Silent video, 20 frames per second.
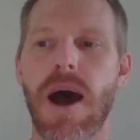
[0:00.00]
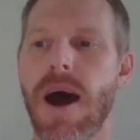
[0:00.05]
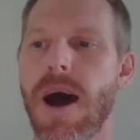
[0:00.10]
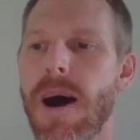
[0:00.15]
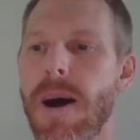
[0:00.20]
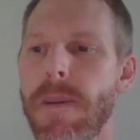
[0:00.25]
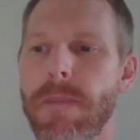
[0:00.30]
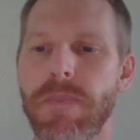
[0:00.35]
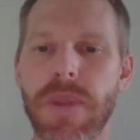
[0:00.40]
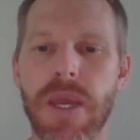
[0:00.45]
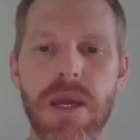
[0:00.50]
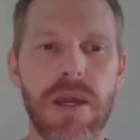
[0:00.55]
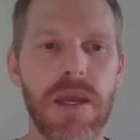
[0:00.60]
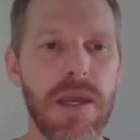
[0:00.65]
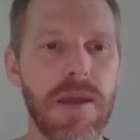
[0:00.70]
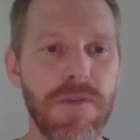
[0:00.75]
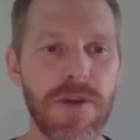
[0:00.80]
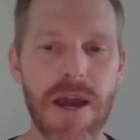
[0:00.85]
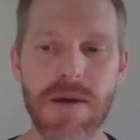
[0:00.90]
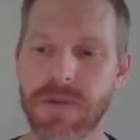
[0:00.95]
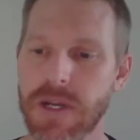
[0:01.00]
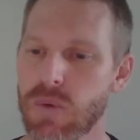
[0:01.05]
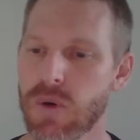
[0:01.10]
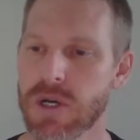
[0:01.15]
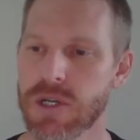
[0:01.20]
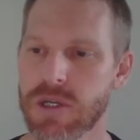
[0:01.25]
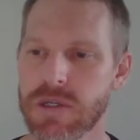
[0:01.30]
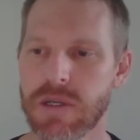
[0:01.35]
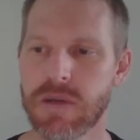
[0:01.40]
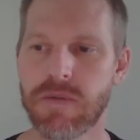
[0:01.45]
If you have any
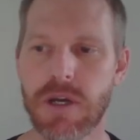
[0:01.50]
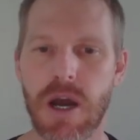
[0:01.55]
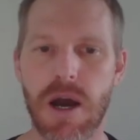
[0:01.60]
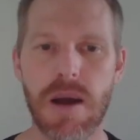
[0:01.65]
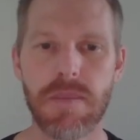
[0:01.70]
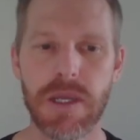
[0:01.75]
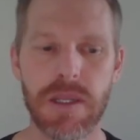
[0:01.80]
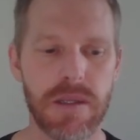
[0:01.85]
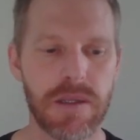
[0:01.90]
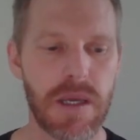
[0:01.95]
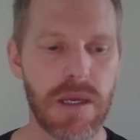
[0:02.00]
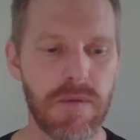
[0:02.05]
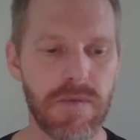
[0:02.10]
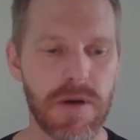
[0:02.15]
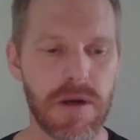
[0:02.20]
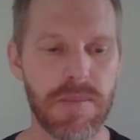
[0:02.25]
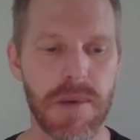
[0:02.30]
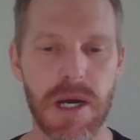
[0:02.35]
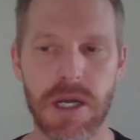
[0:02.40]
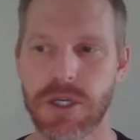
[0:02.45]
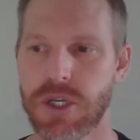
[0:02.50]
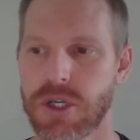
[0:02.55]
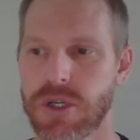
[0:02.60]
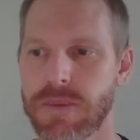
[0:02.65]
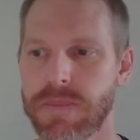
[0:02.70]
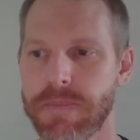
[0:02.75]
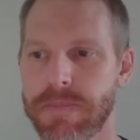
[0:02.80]
questions, leave a comment. Thank you very much.